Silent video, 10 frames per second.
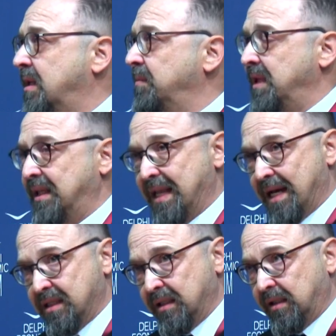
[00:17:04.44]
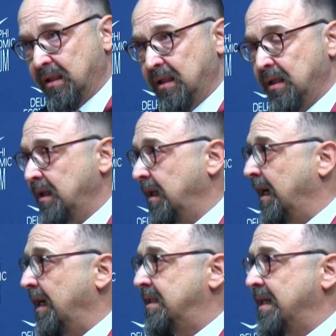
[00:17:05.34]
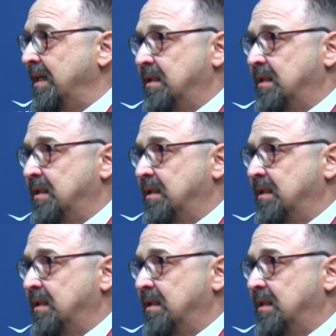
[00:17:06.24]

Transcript: It doesn't change the